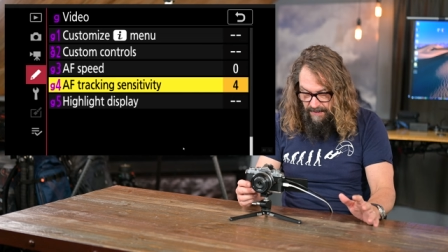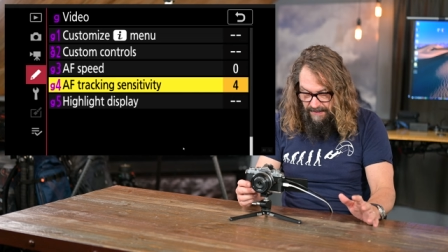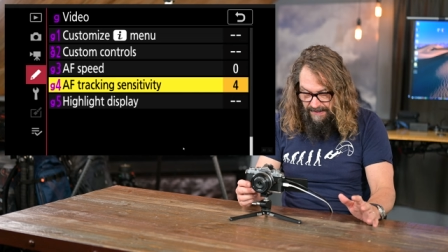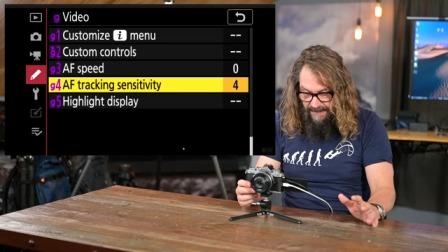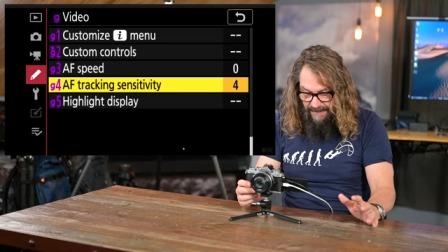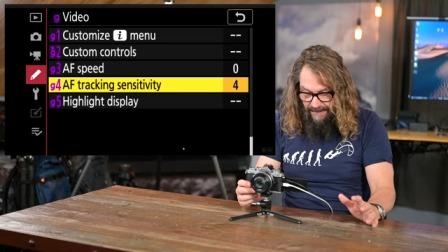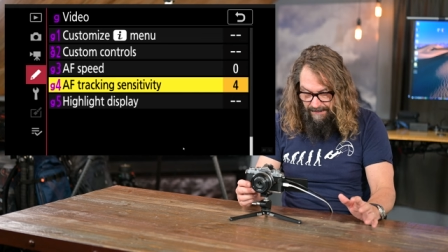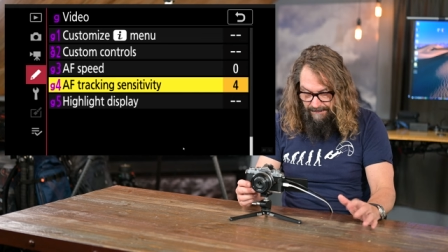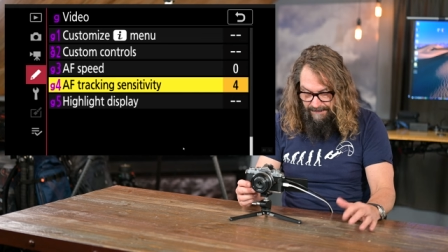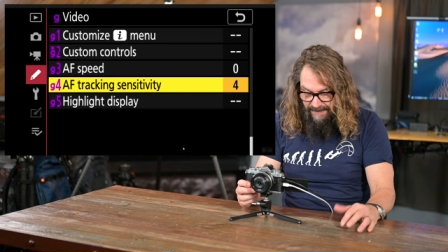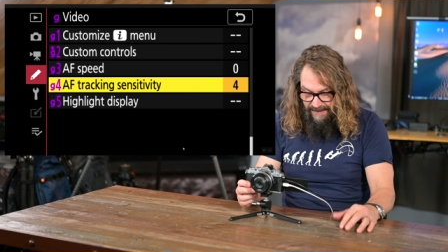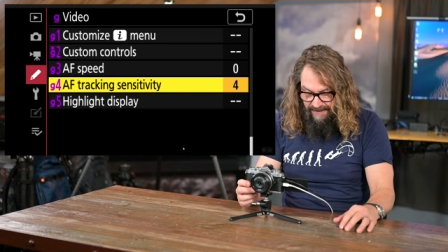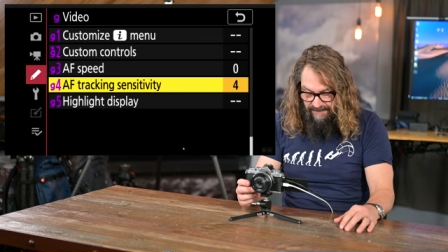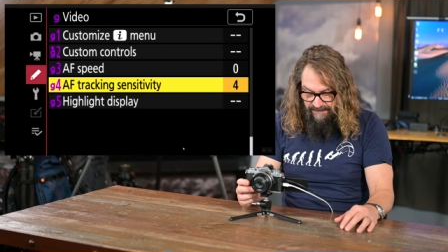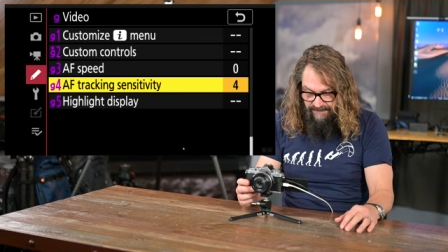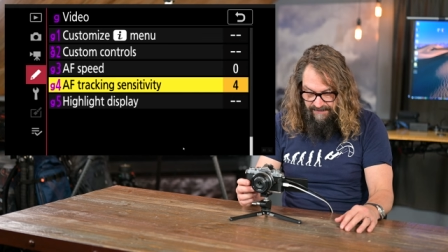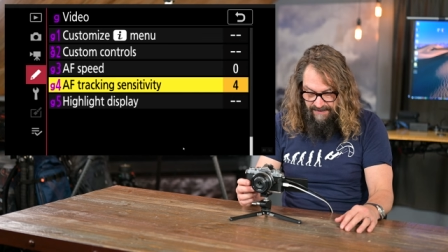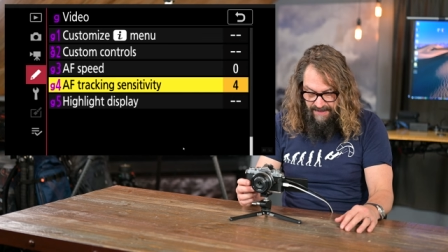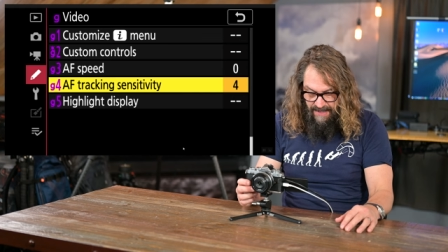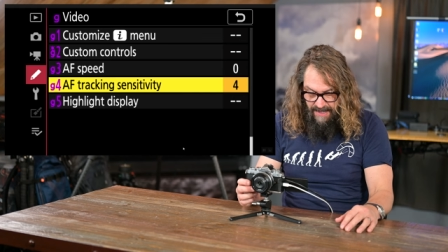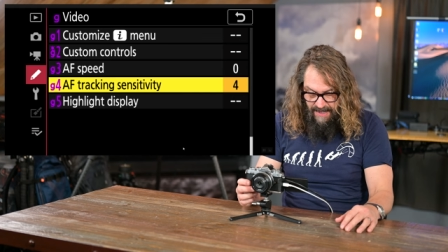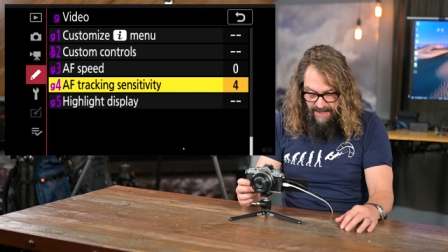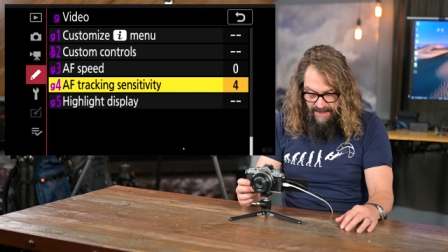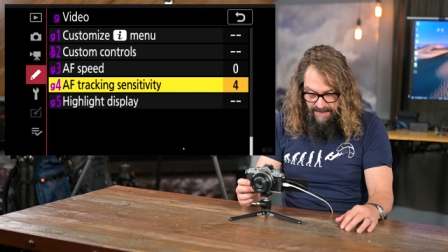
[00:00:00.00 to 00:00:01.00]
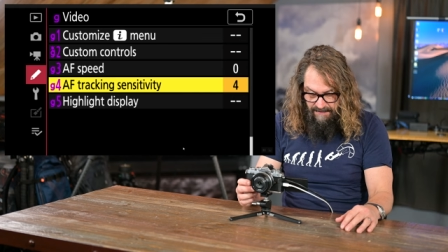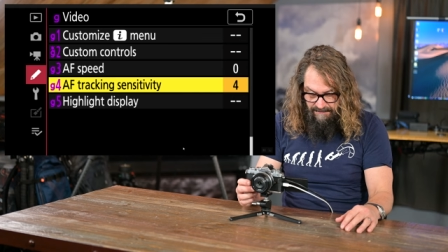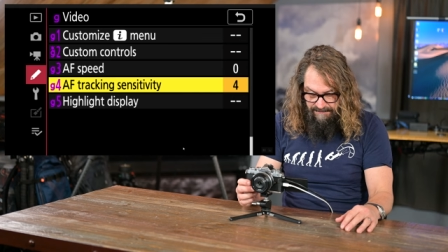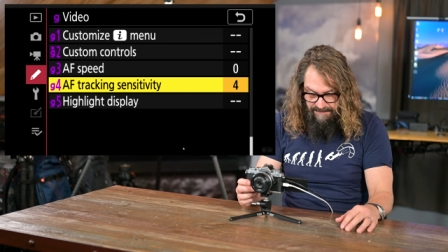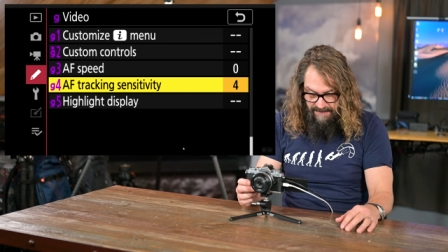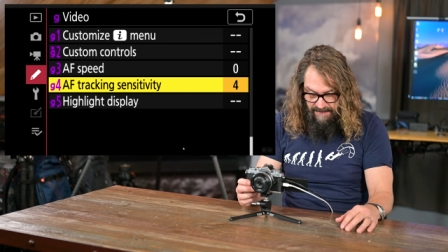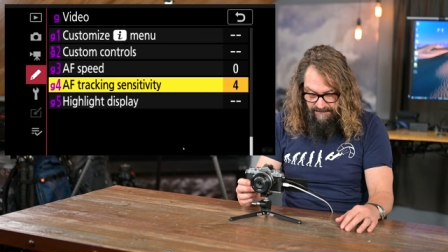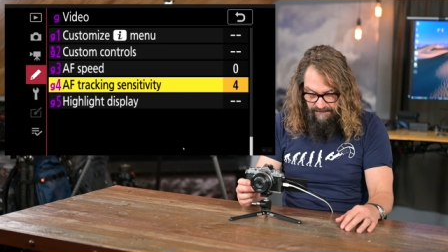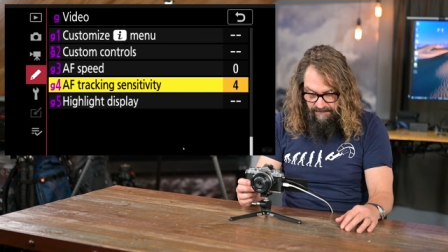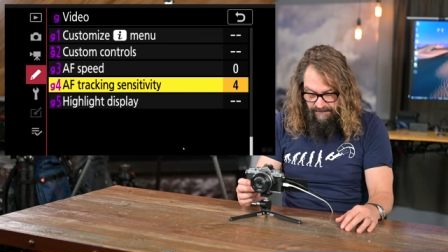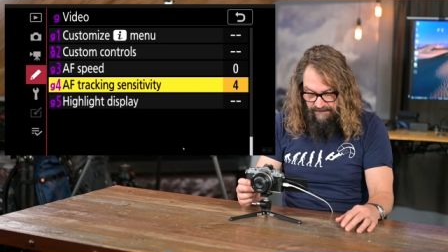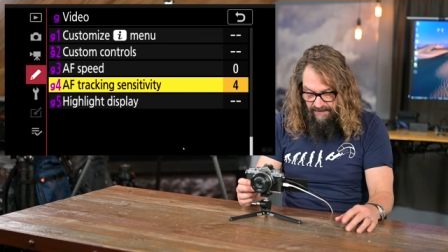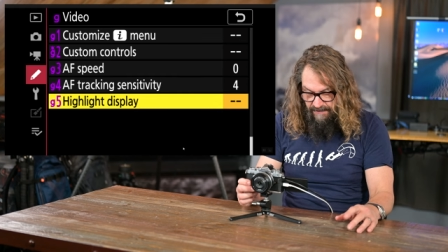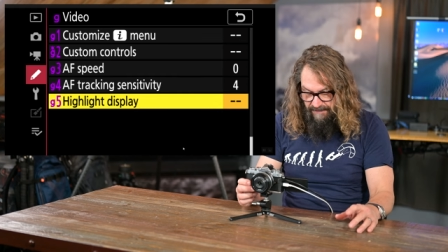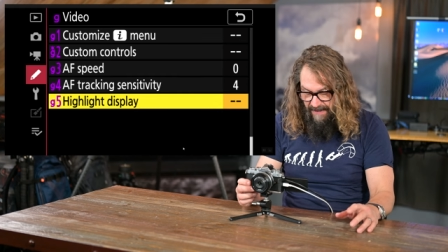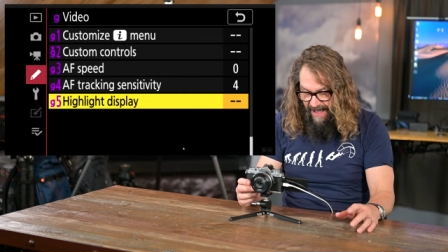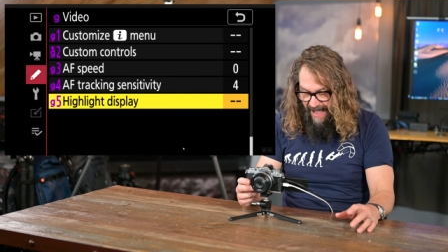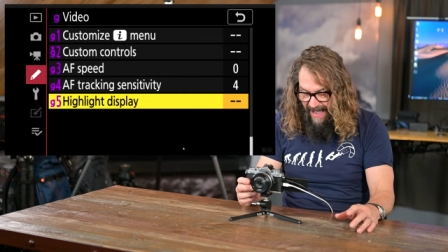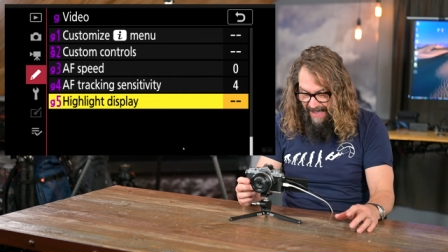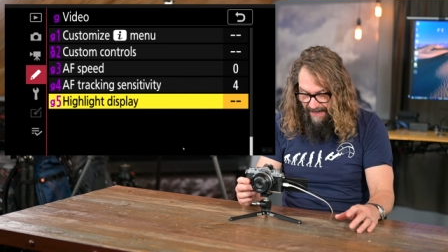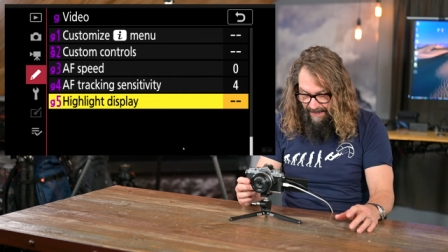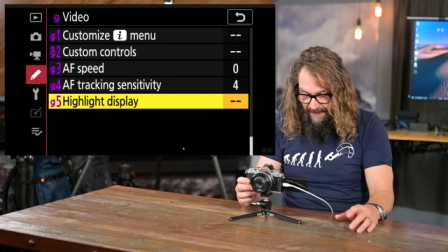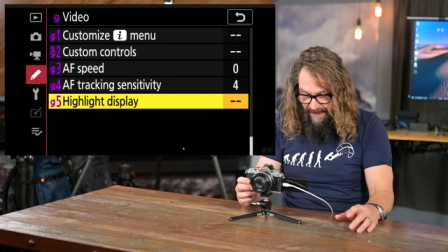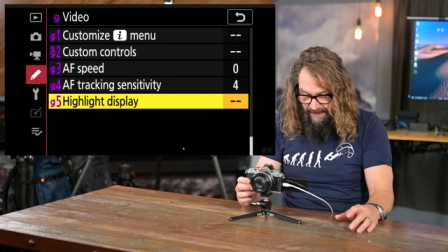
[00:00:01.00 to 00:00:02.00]
a little bit uh, fancier stuff,
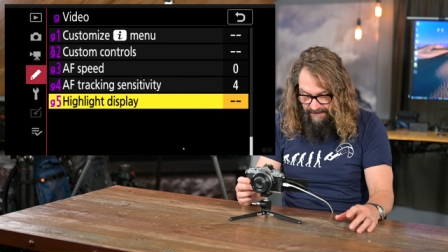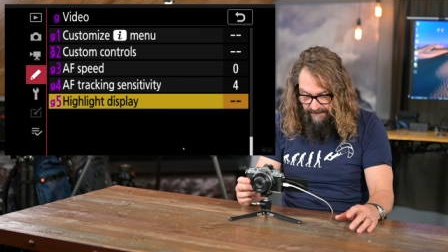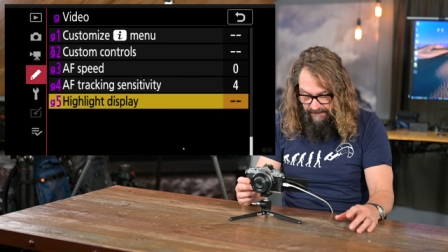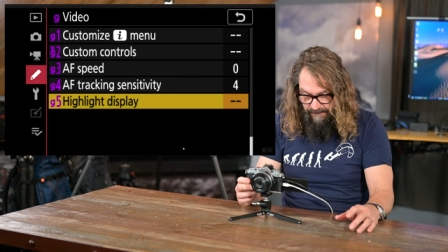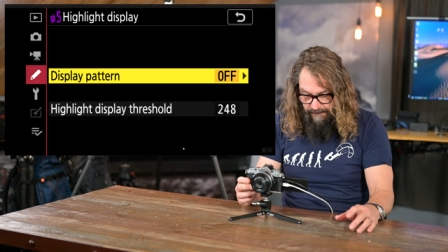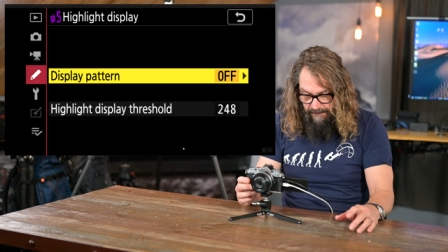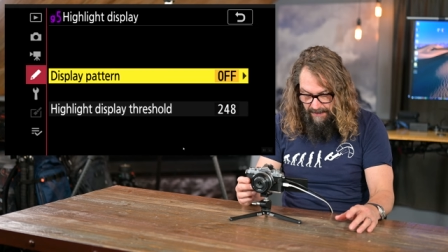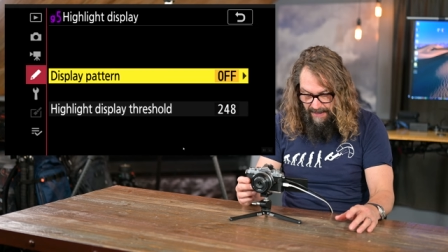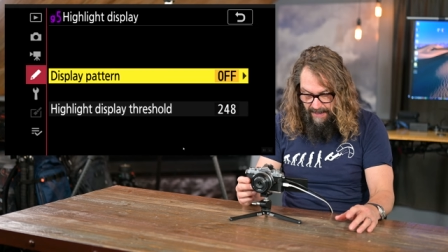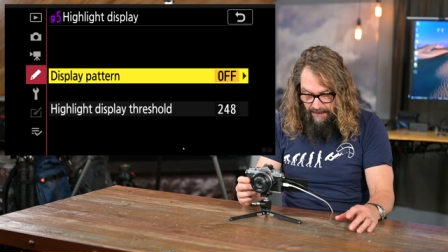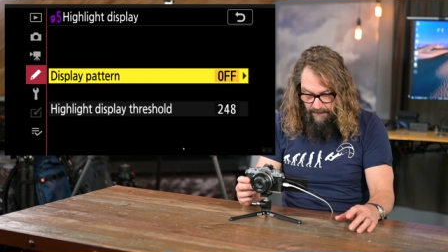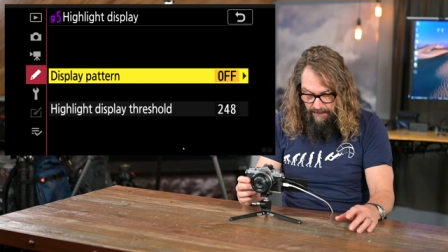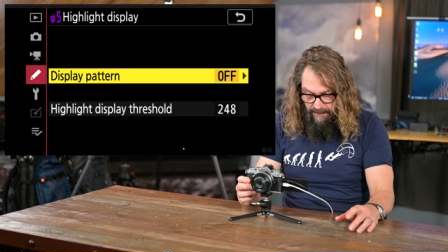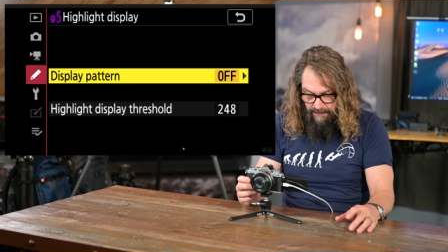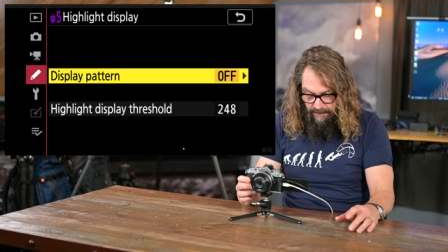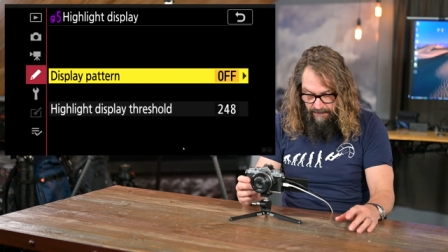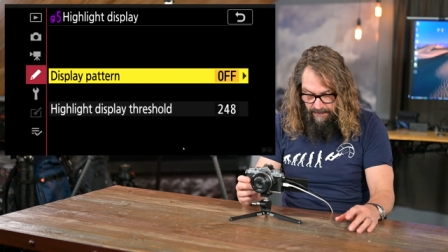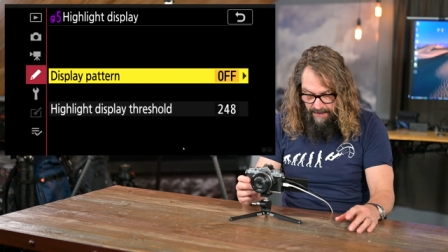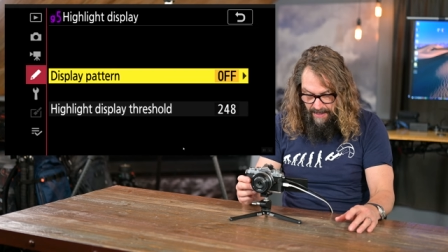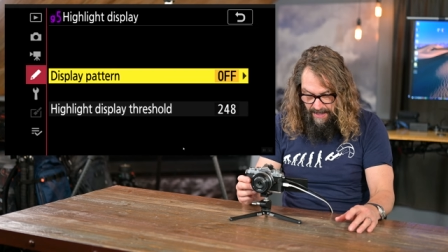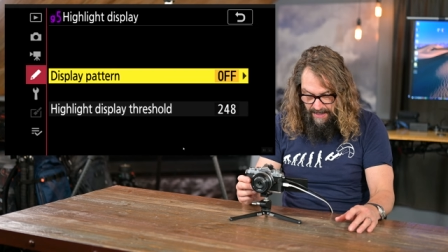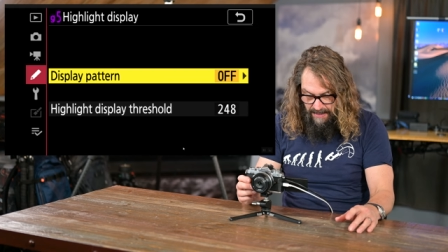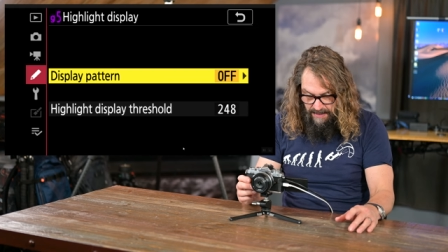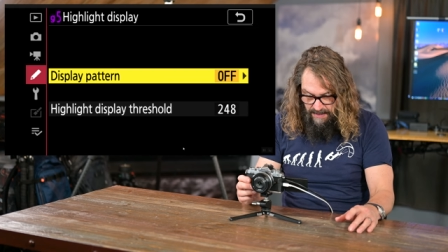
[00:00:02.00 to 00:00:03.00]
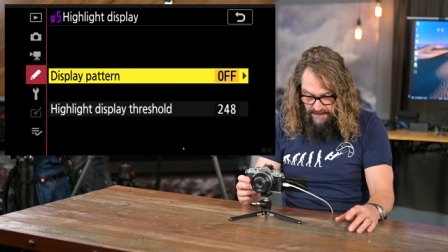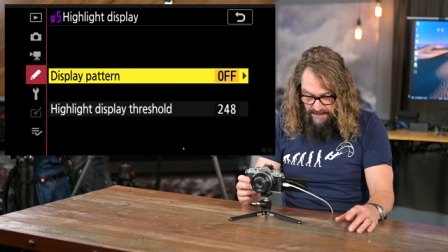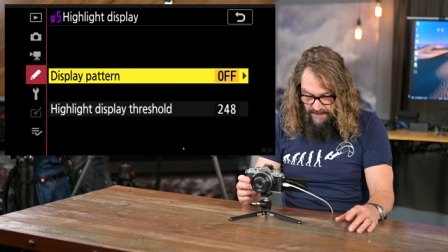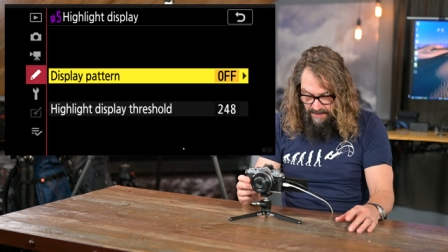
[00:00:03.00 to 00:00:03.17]
highlight display, whether or not